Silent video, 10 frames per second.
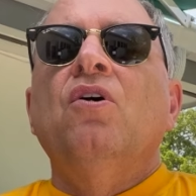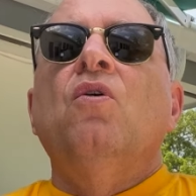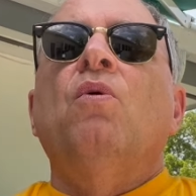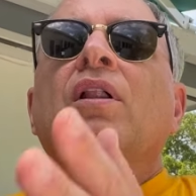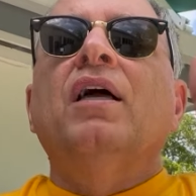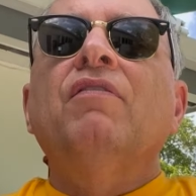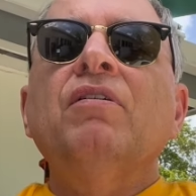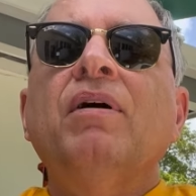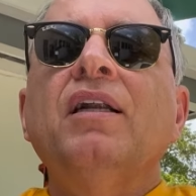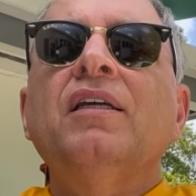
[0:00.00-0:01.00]
While
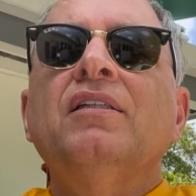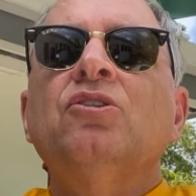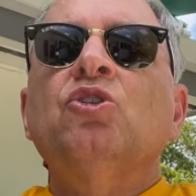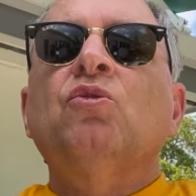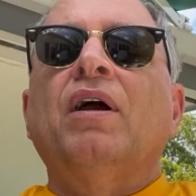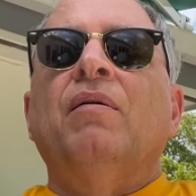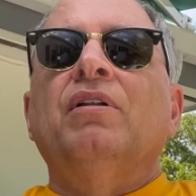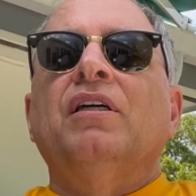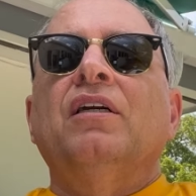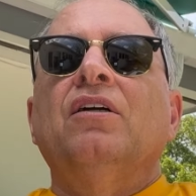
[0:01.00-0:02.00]
everybody is
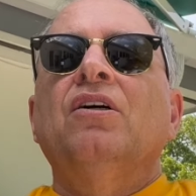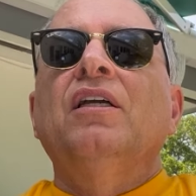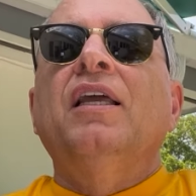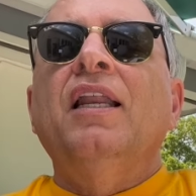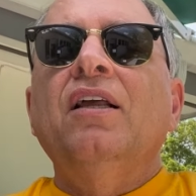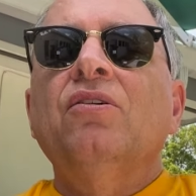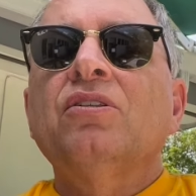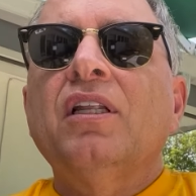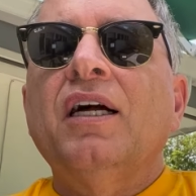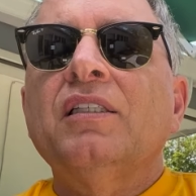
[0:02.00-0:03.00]
scrambling, getting those
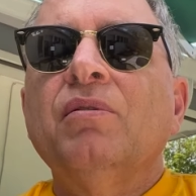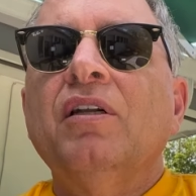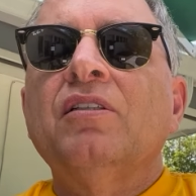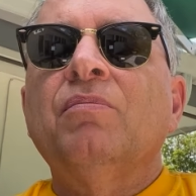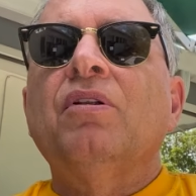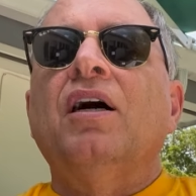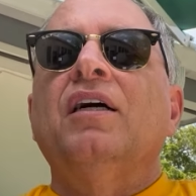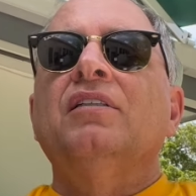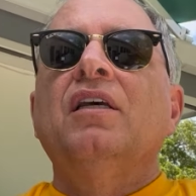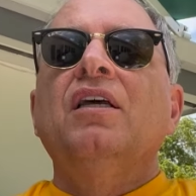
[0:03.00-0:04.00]
last minute
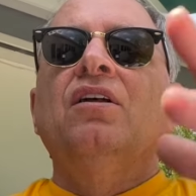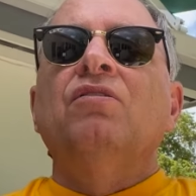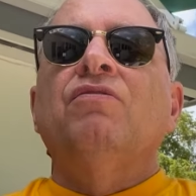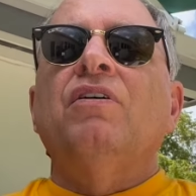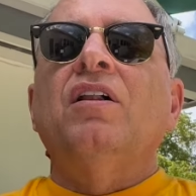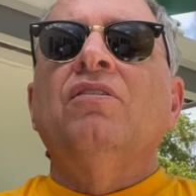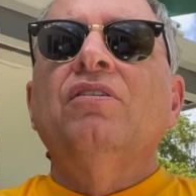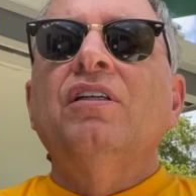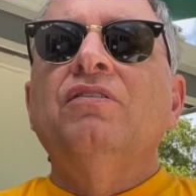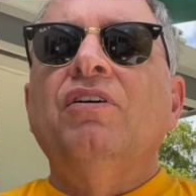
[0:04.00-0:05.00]
supplies, you follow
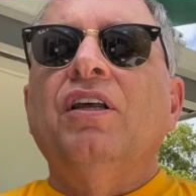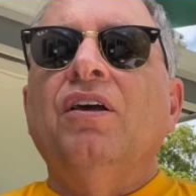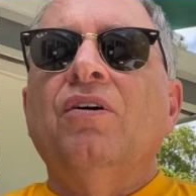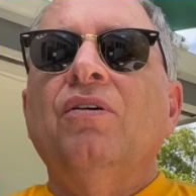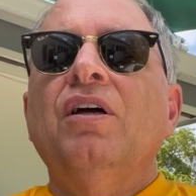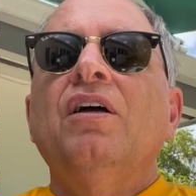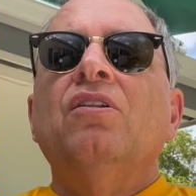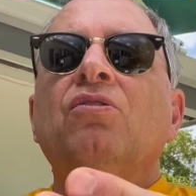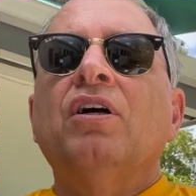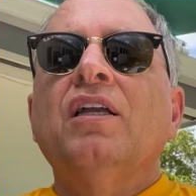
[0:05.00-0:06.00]
this video,
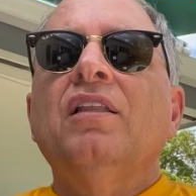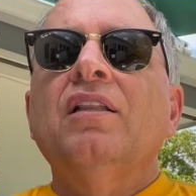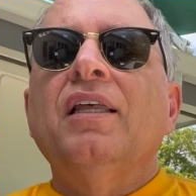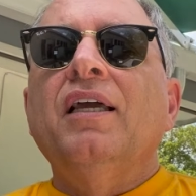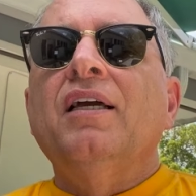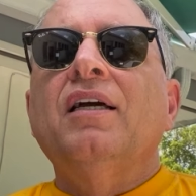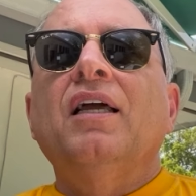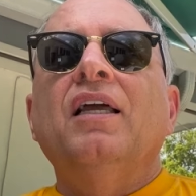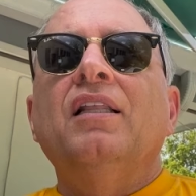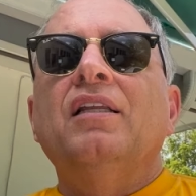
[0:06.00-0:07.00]
look at the link
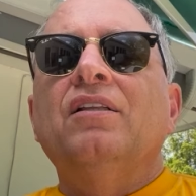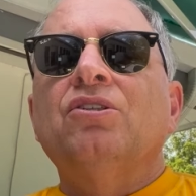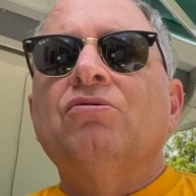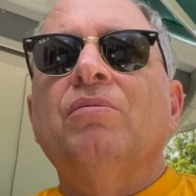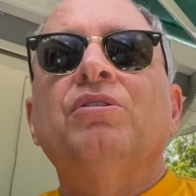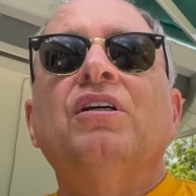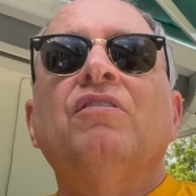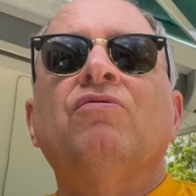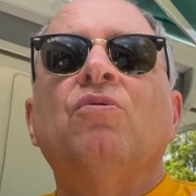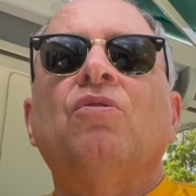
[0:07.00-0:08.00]
in the description
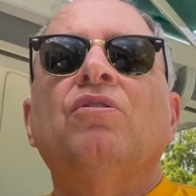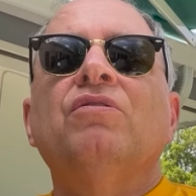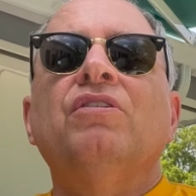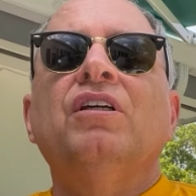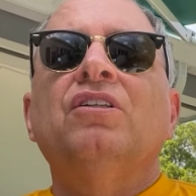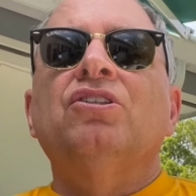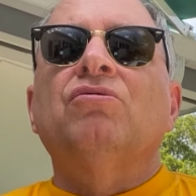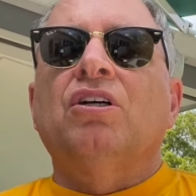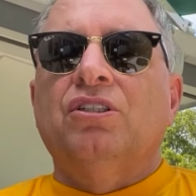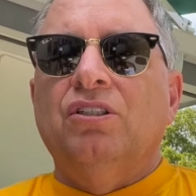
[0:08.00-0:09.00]
for all of the
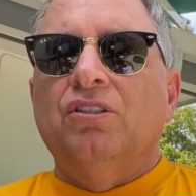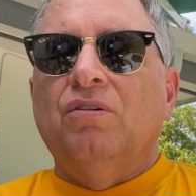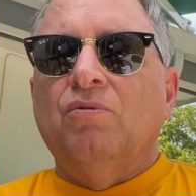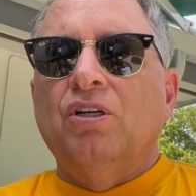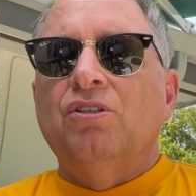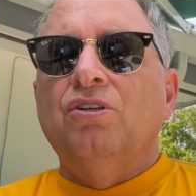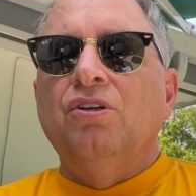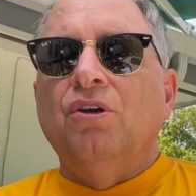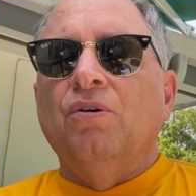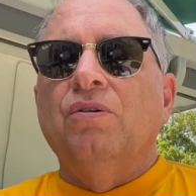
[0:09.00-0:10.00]
instructions on what to
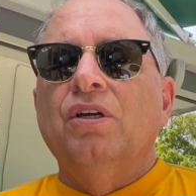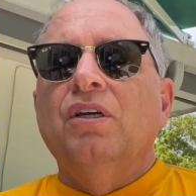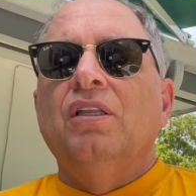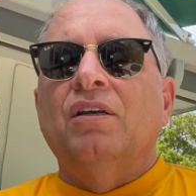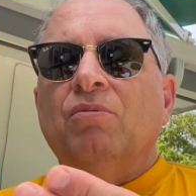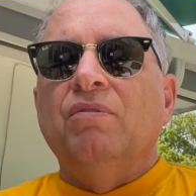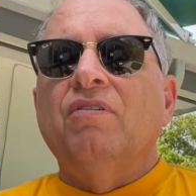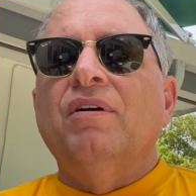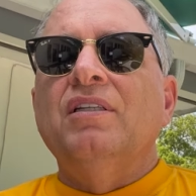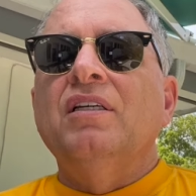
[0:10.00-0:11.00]
do. It will be
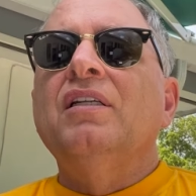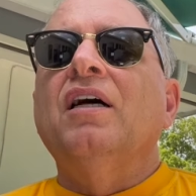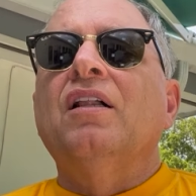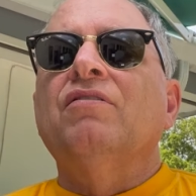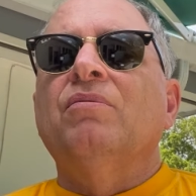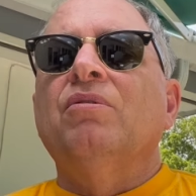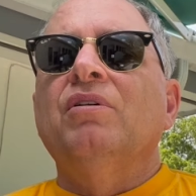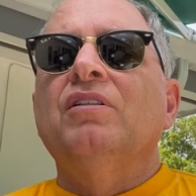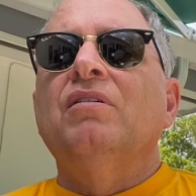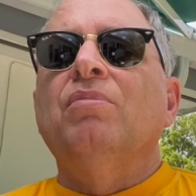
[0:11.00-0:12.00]
very detailed from a
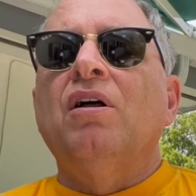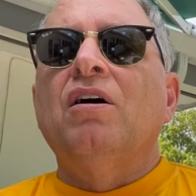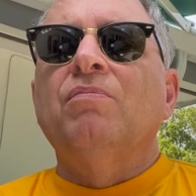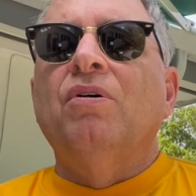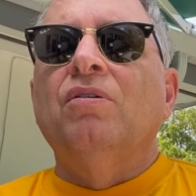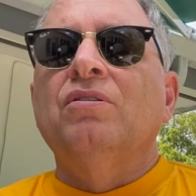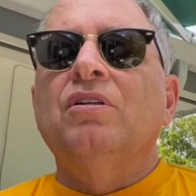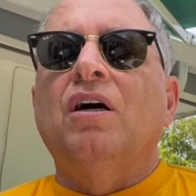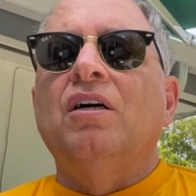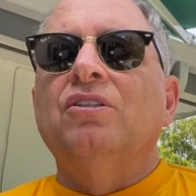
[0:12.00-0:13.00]
recent blog post
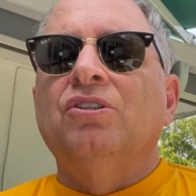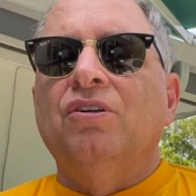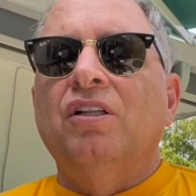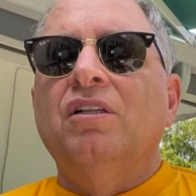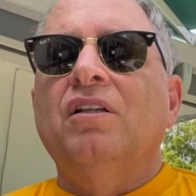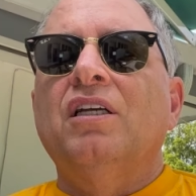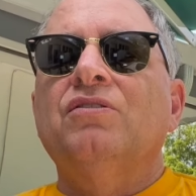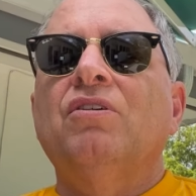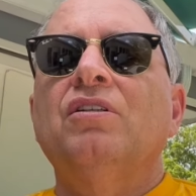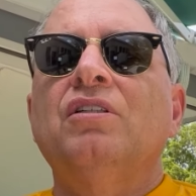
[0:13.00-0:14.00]
on Journey to the Last
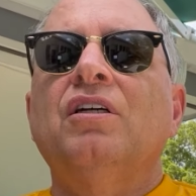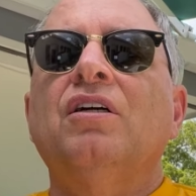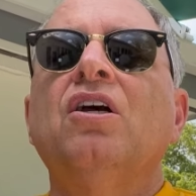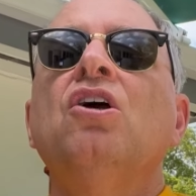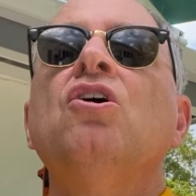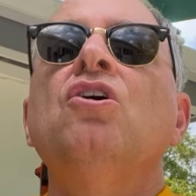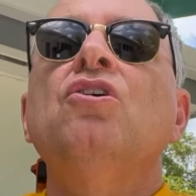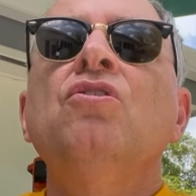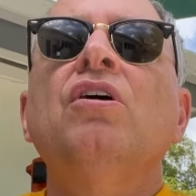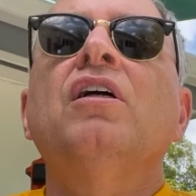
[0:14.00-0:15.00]
Frontier.
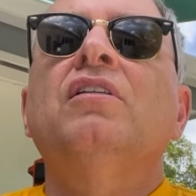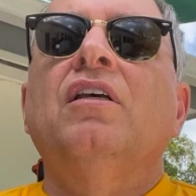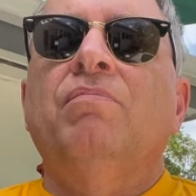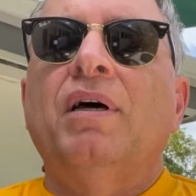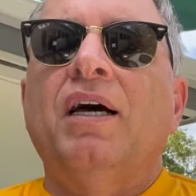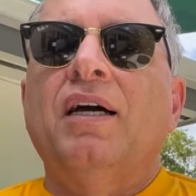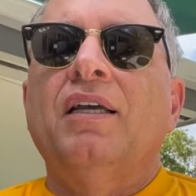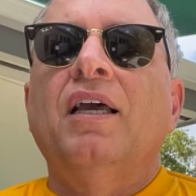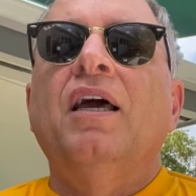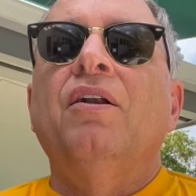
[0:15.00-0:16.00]
You could sit back
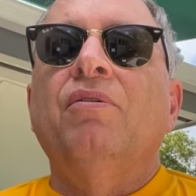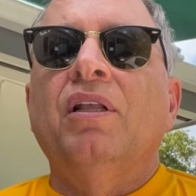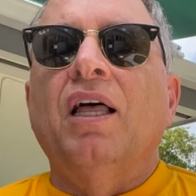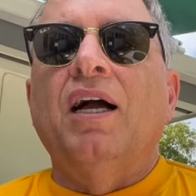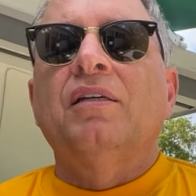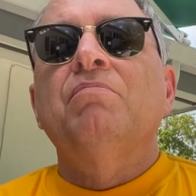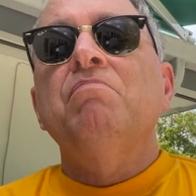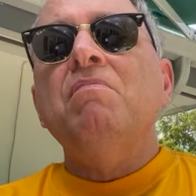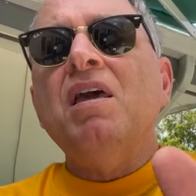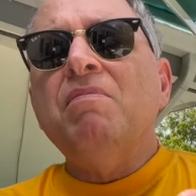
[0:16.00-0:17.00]
and relax.
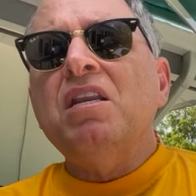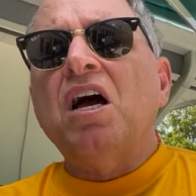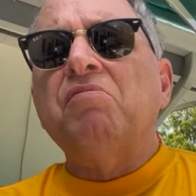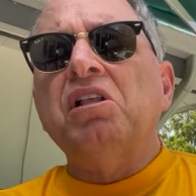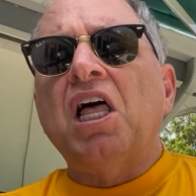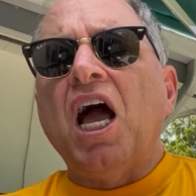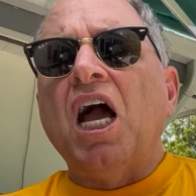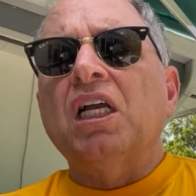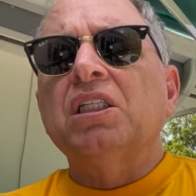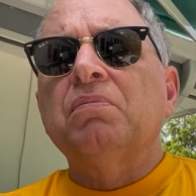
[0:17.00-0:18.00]
Maybe not
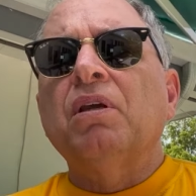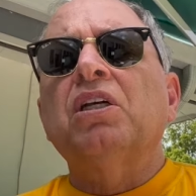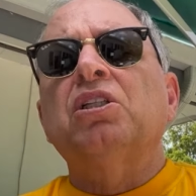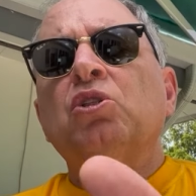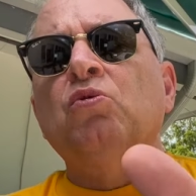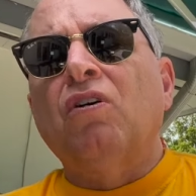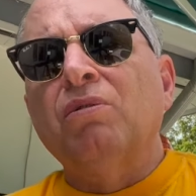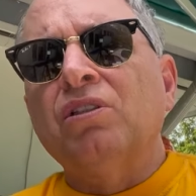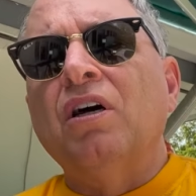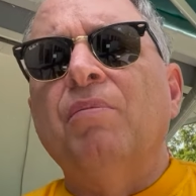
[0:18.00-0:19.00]
relax, because a storm
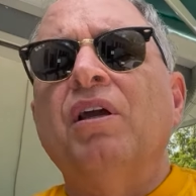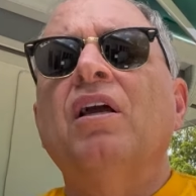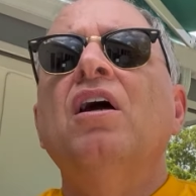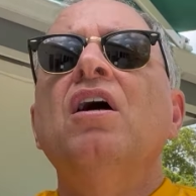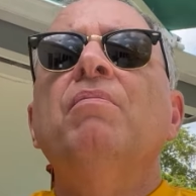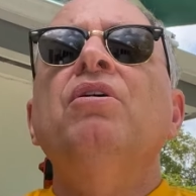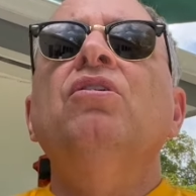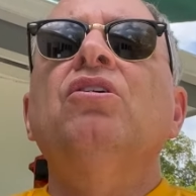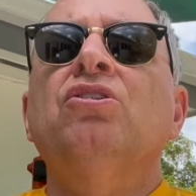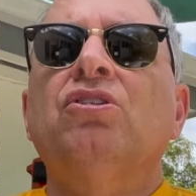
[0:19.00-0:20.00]
is coming, but
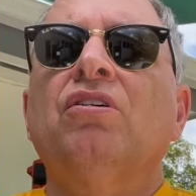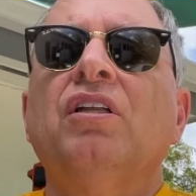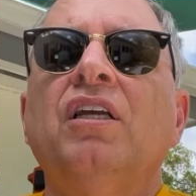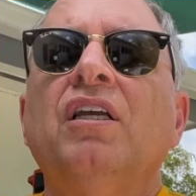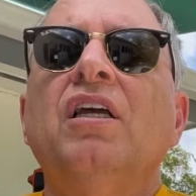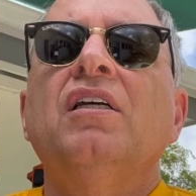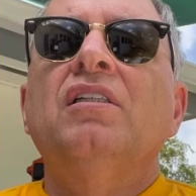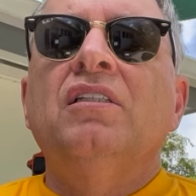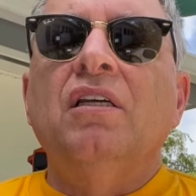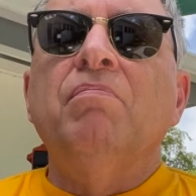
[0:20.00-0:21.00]
you can certainly
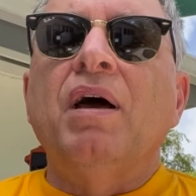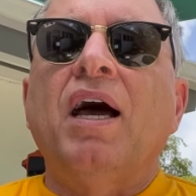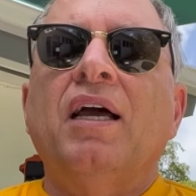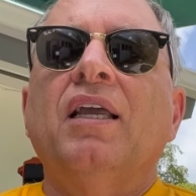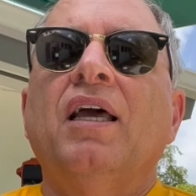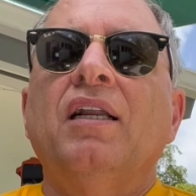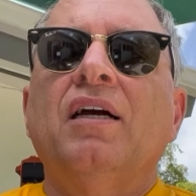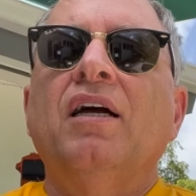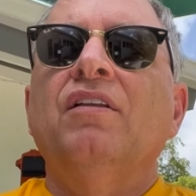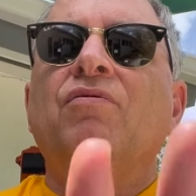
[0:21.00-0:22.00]
sit back and
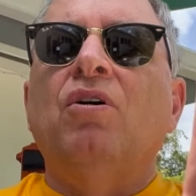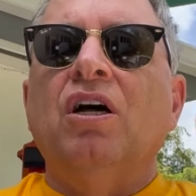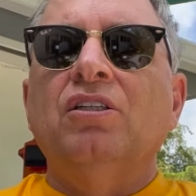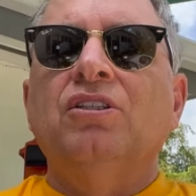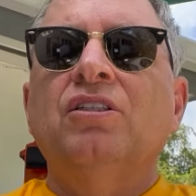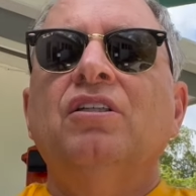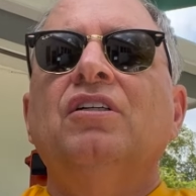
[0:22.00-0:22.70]
kind of watch